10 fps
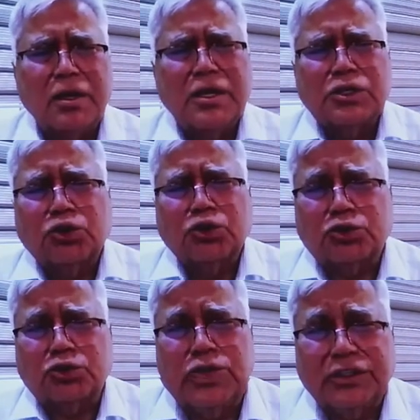So,
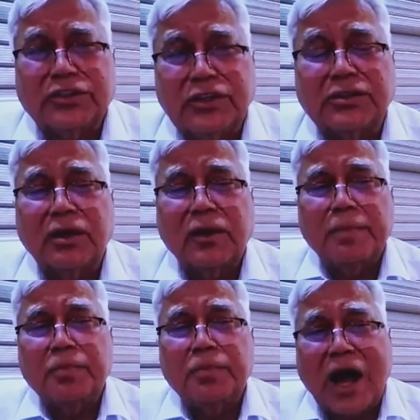so this is,
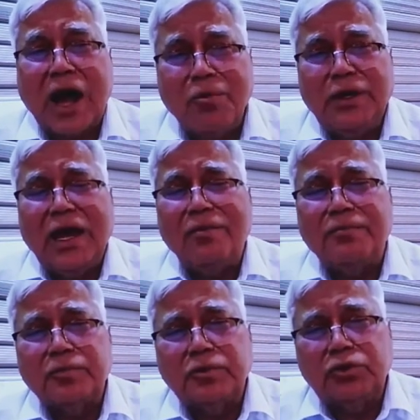now we have
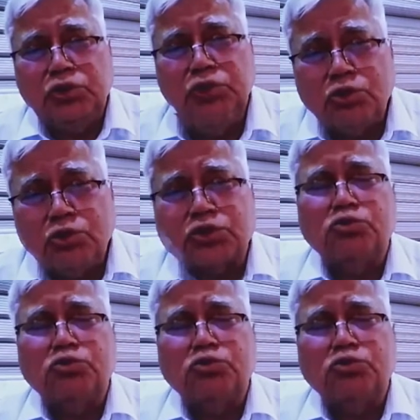used to,